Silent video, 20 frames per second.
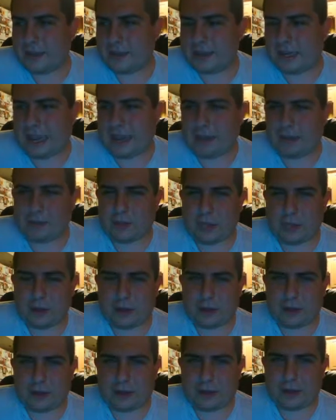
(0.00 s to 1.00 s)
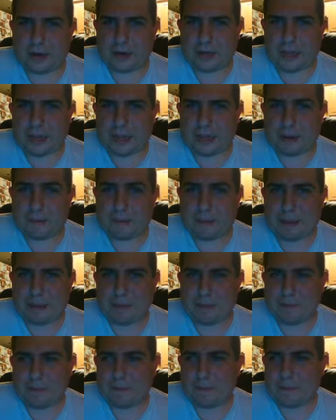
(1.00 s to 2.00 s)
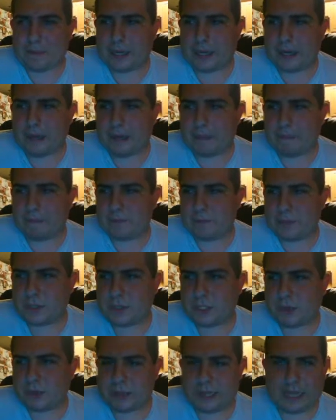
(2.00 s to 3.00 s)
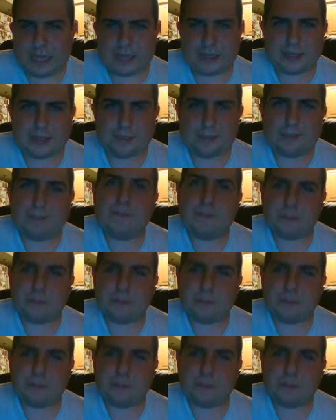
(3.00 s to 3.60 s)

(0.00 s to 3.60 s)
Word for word: downloader kind of people, you know, do it then too.